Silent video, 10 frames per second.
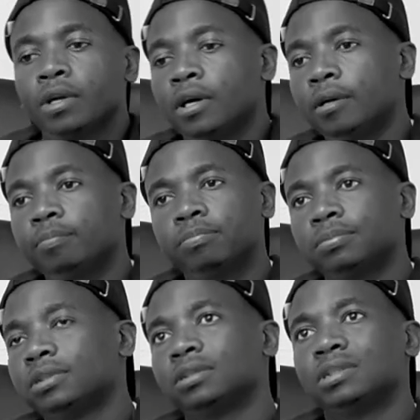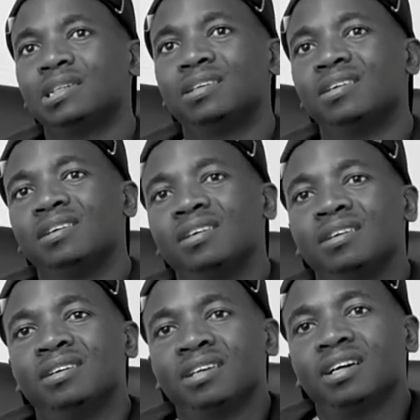
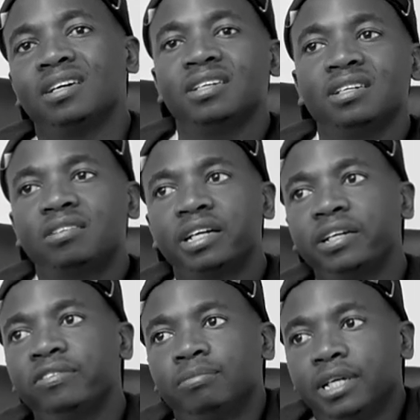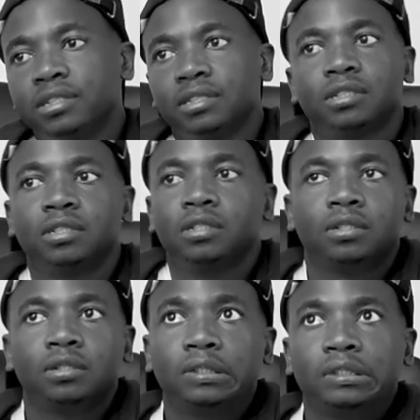I think Creative Mice is
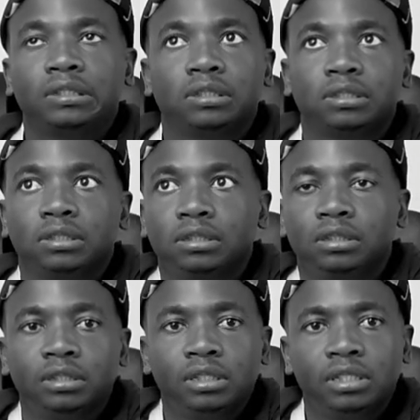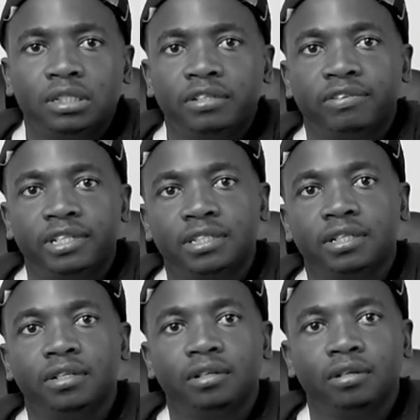still in its infancy,